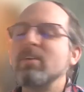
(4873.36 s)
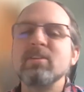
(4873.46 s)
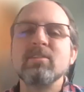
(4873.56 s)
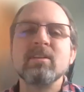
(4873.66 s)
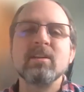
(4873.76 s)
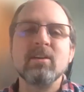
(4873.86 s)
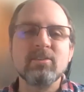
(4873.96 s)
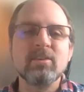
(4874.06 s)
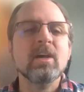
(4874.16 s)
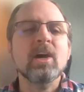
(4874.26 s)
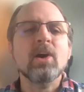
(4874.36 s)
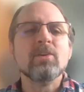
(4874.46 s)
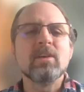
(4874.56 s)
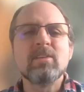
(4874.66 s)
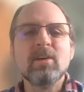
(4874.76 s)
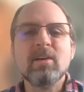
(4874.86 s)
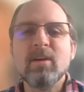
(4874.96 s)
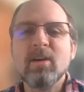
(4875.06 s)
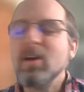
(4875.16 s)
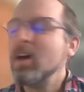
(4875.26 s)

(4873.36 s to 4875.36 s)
advantage of the technology? So that's